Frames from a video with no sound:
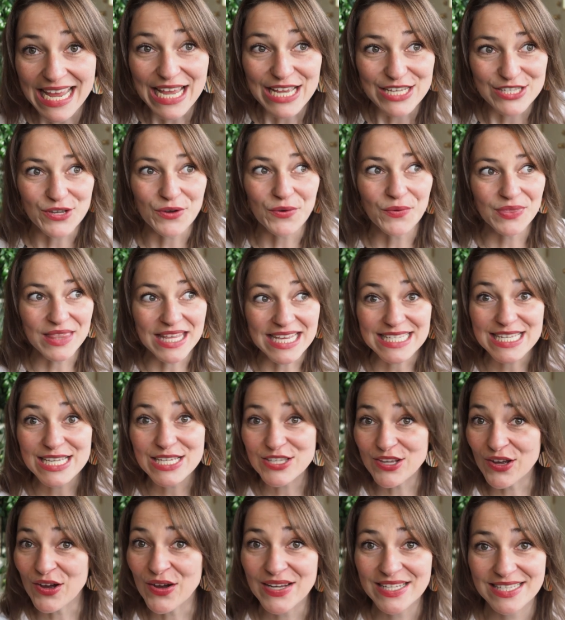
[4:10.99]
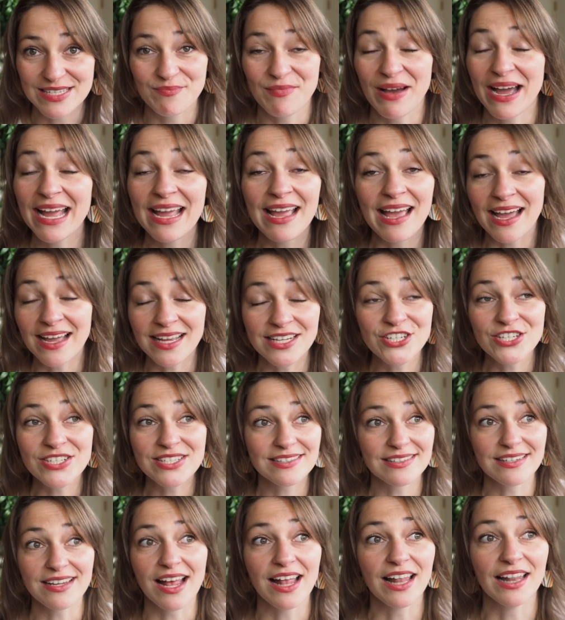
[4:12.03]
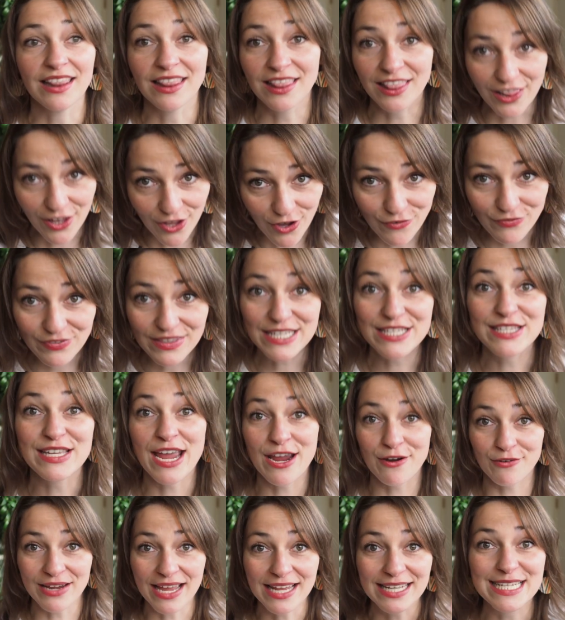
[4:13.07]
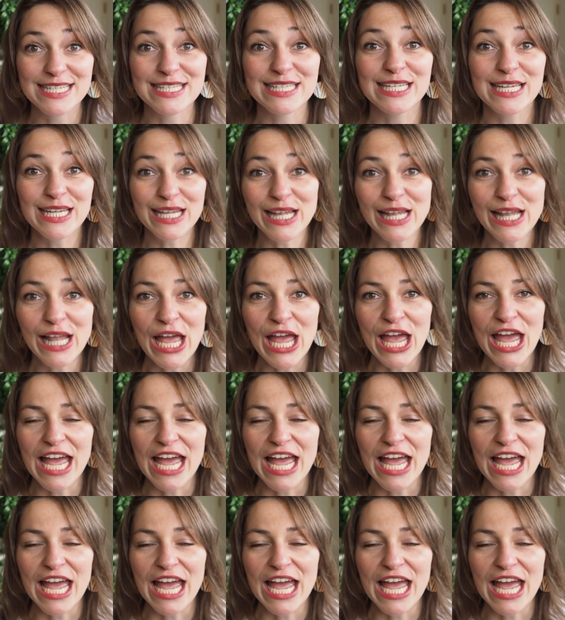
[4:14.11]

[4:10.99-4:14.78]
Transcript: So this is awesome. I, I just love this area, this little